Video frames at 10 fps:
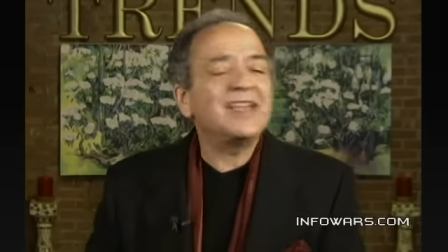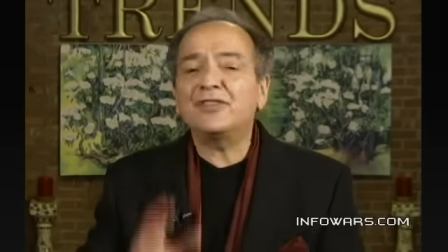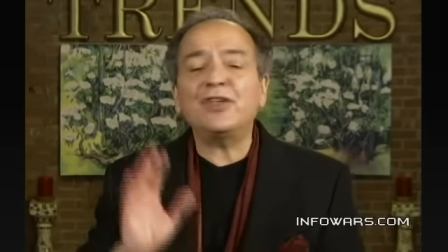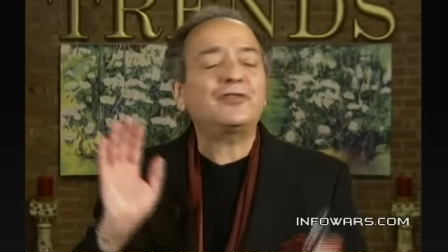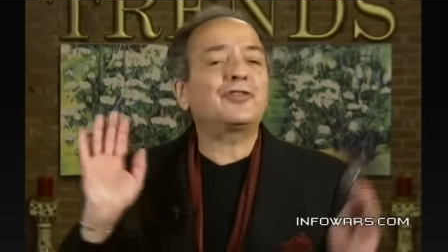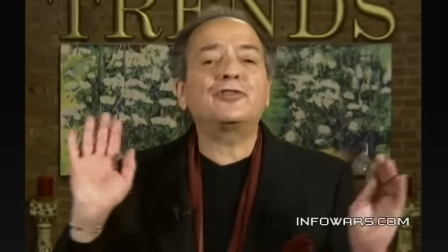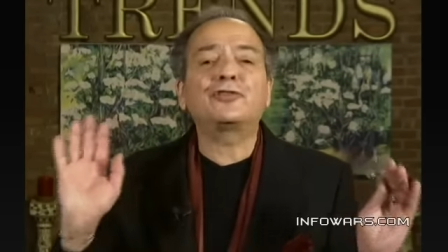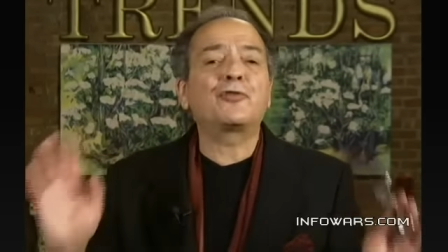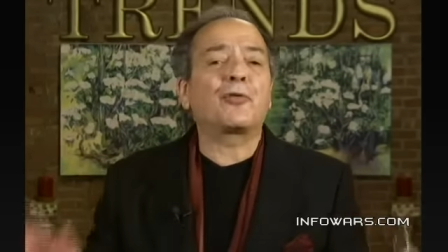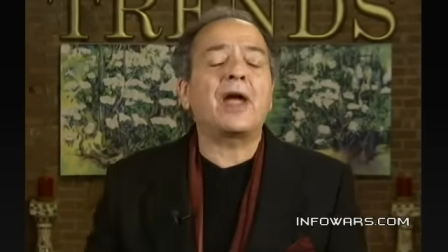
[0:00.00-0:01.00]
this is
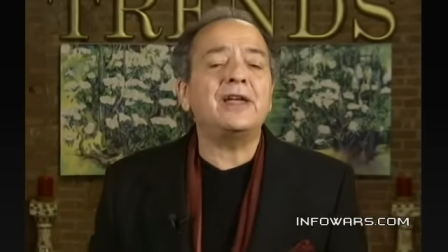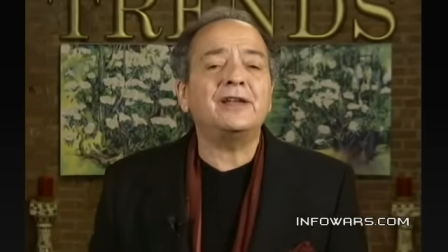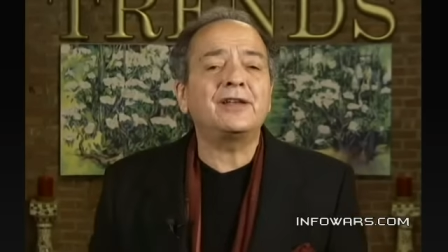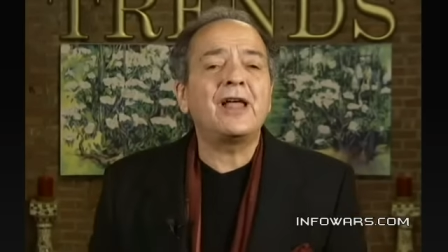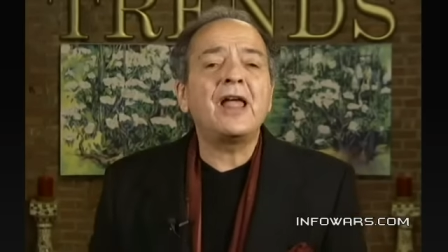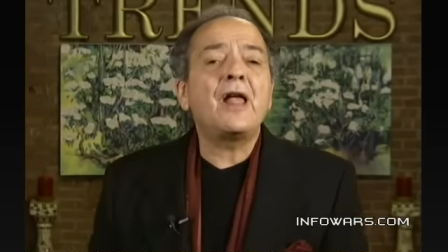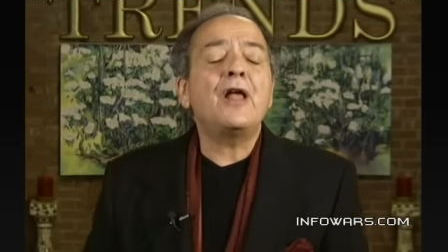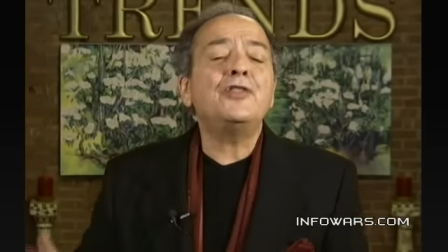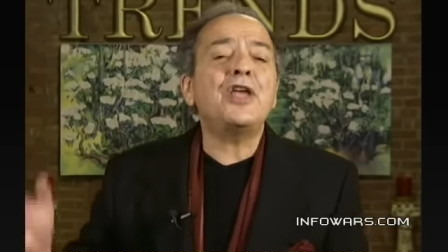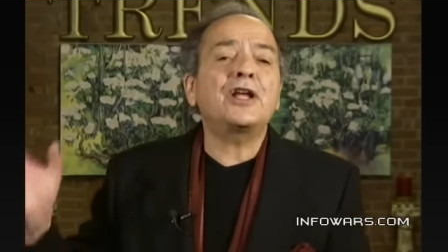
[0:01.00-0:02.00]
great.
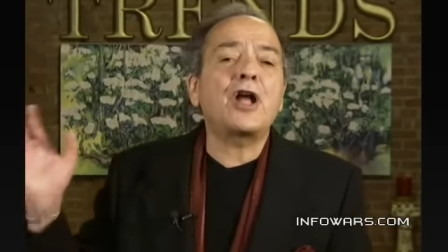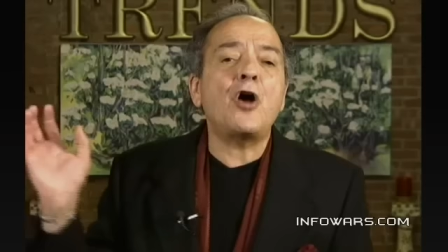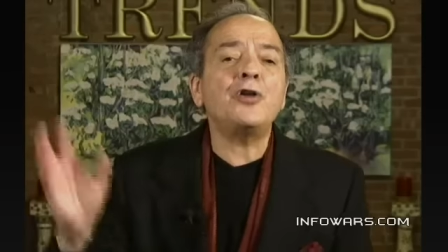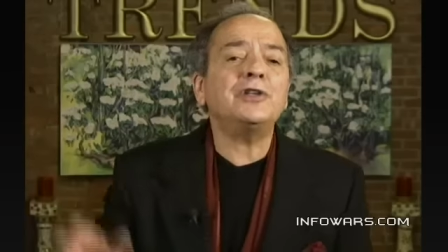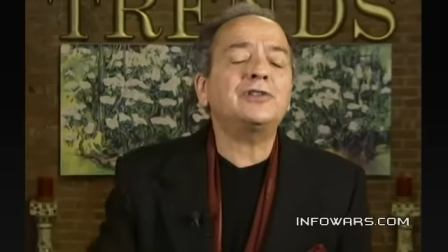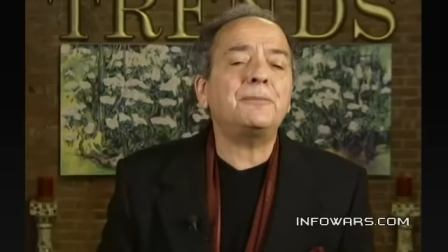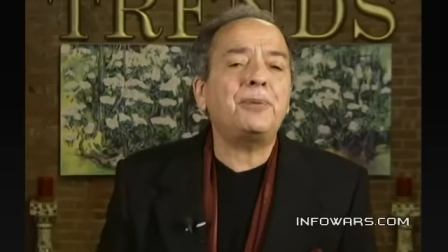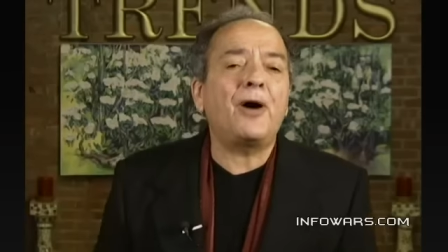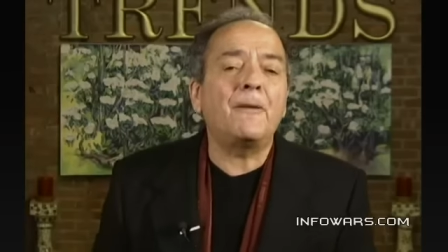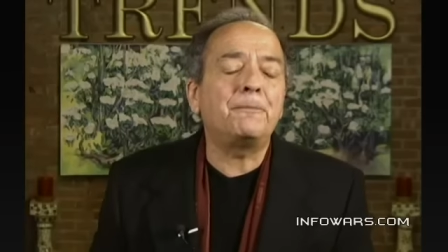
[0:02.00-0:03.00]
They're going to
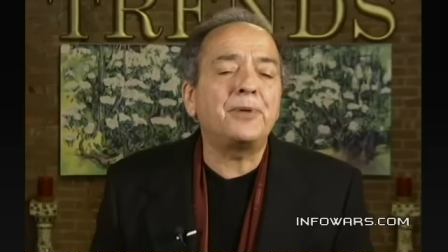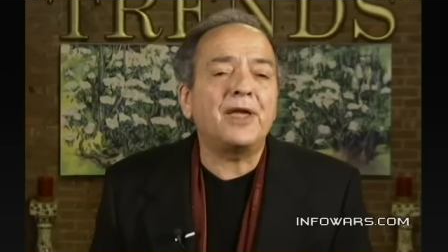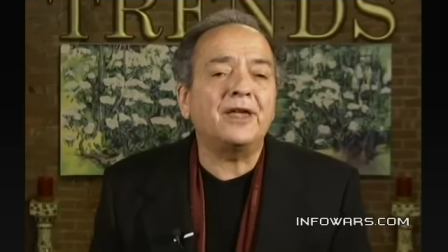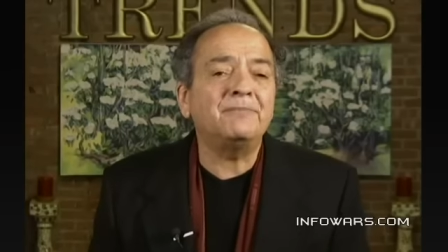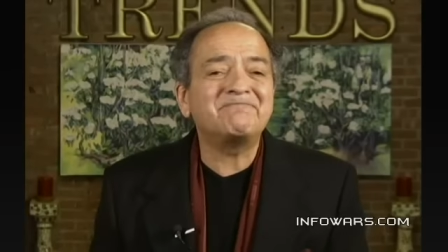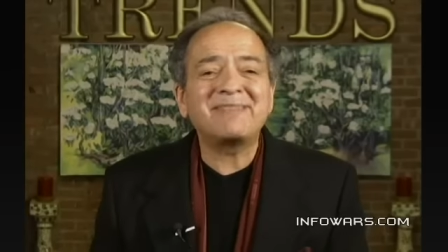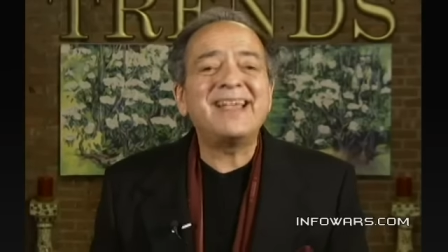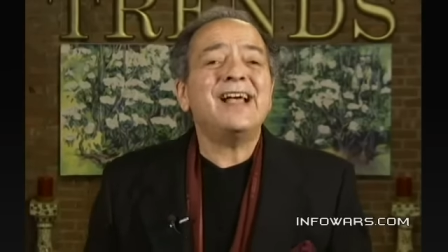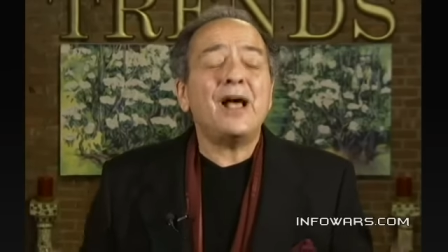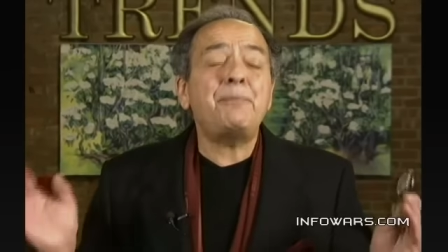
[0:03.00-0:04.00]
pump in
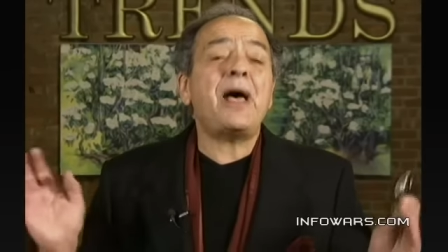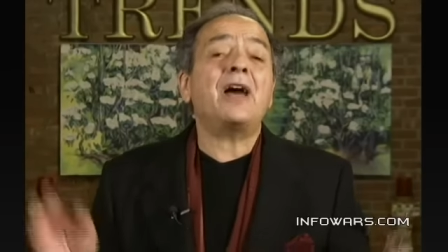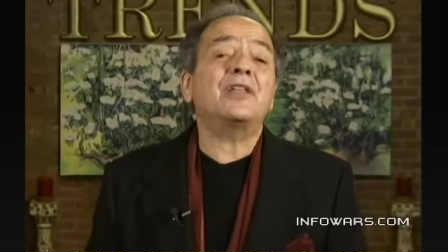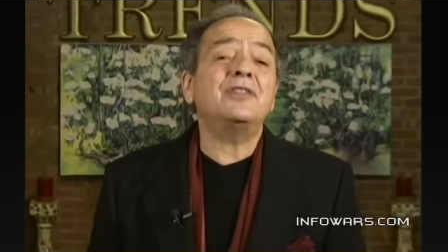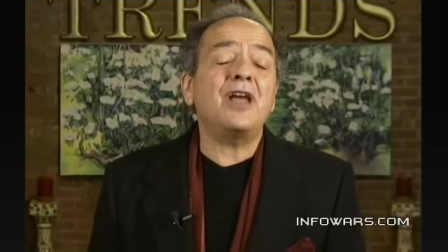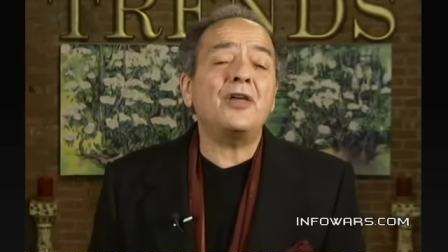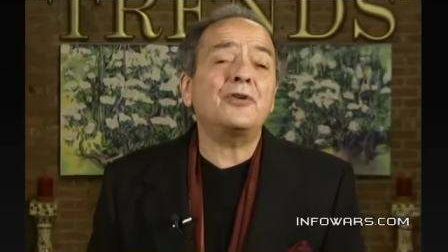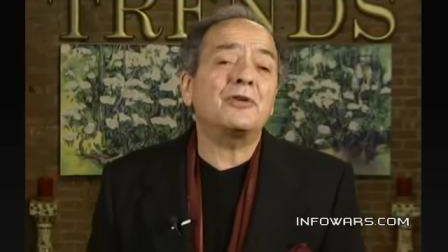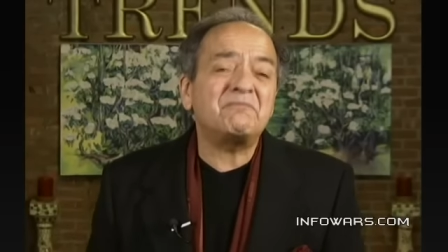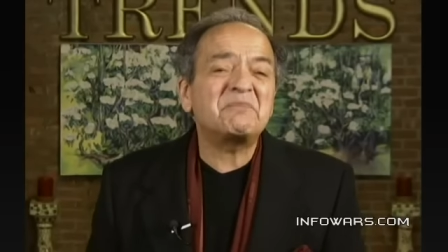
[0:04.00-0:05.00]
about
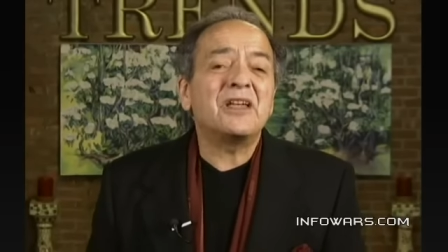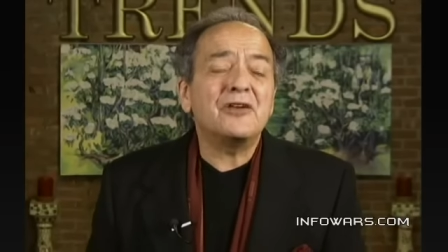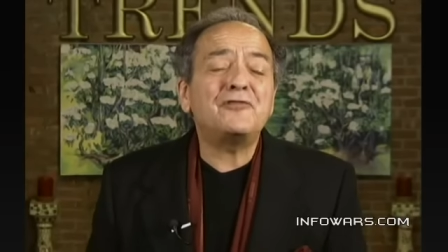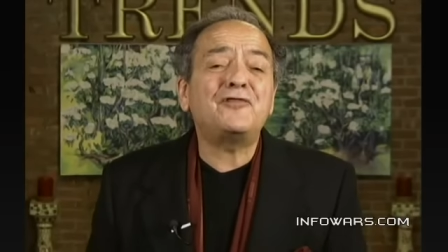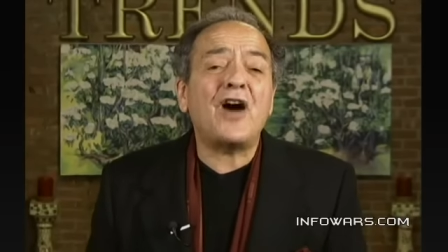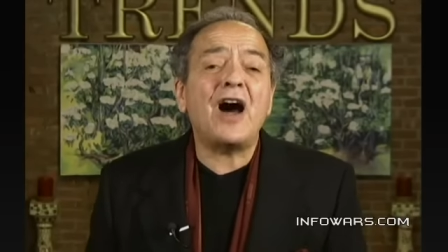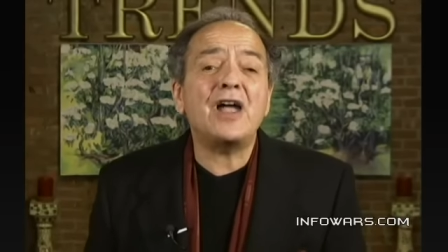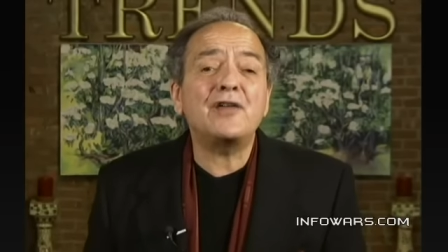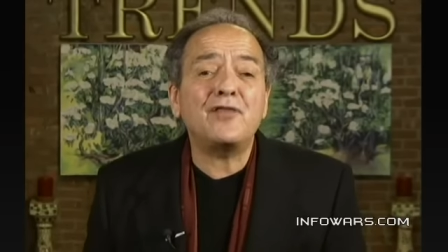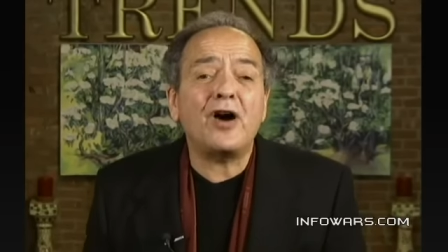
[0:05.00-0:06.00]
another
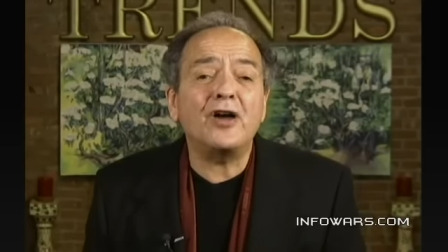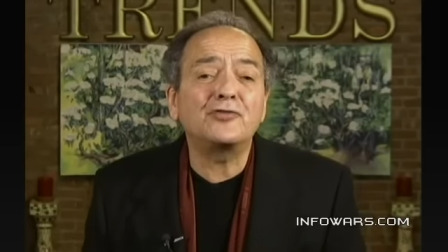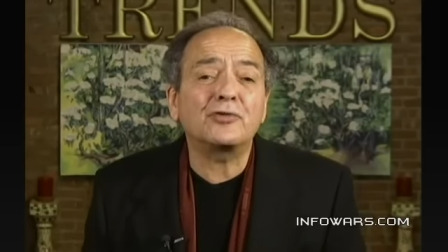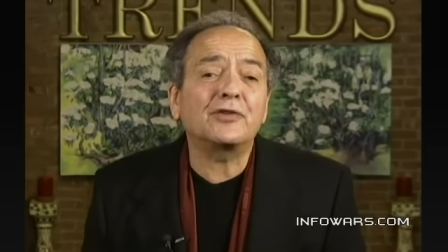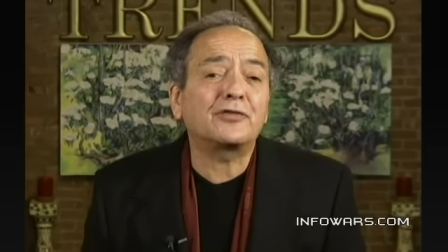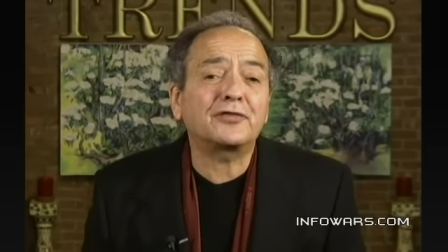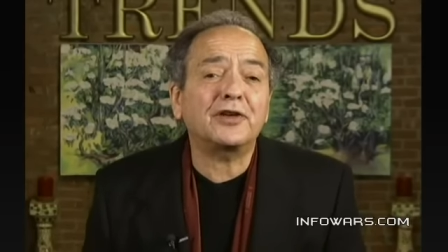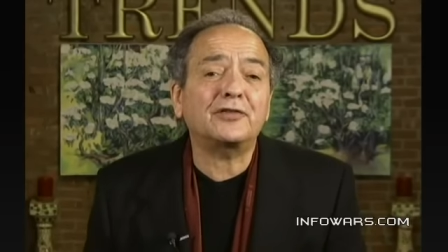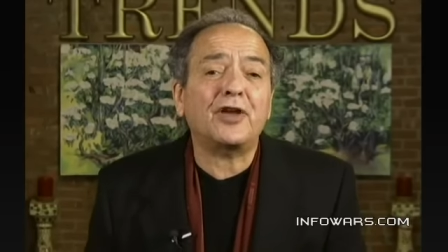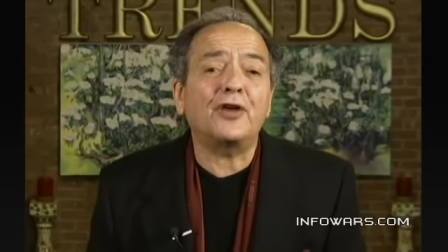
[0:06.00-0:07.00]

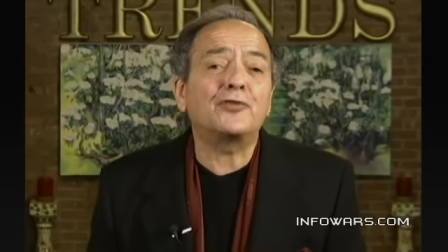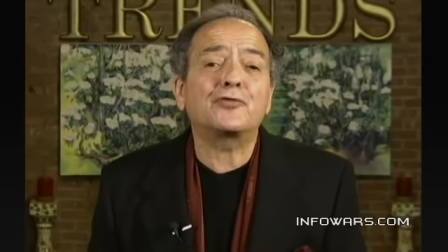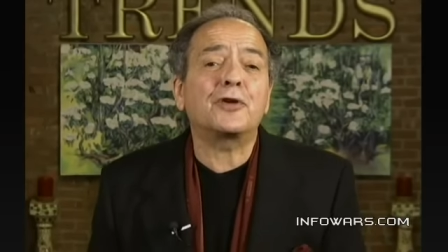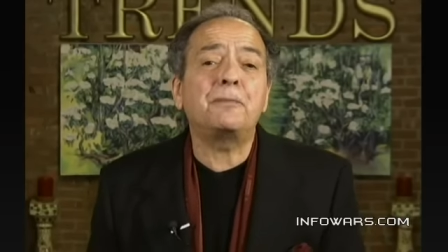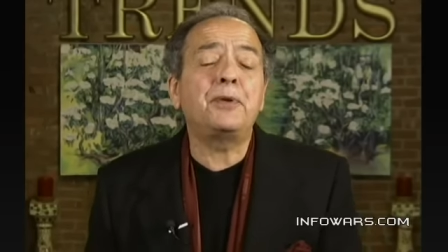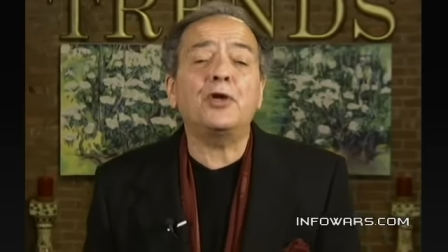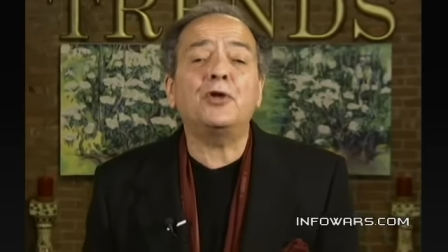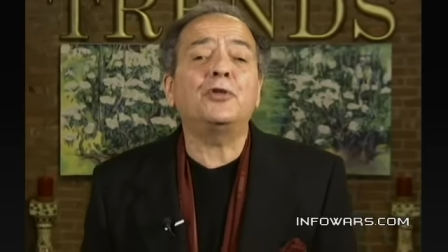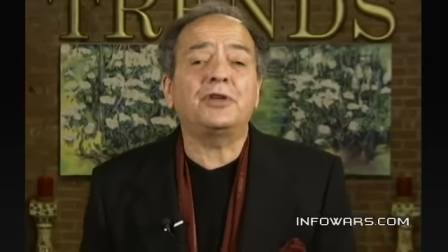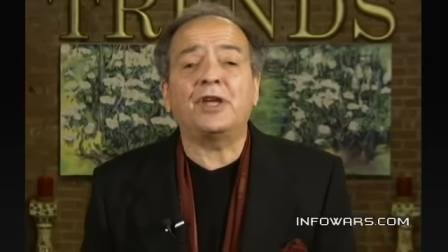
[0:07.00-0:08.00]
$500–600
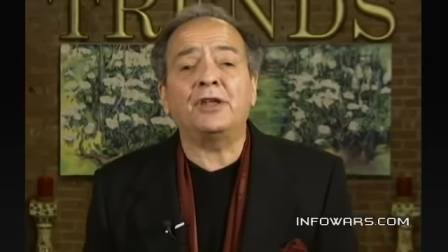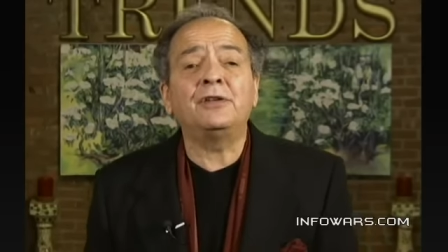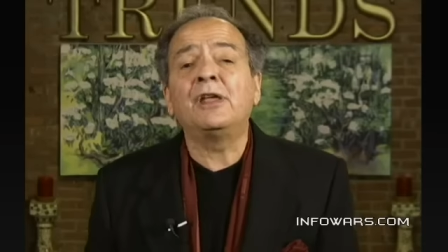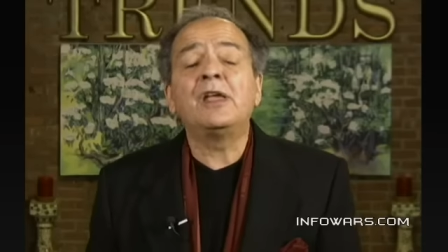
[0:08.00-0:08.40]
billion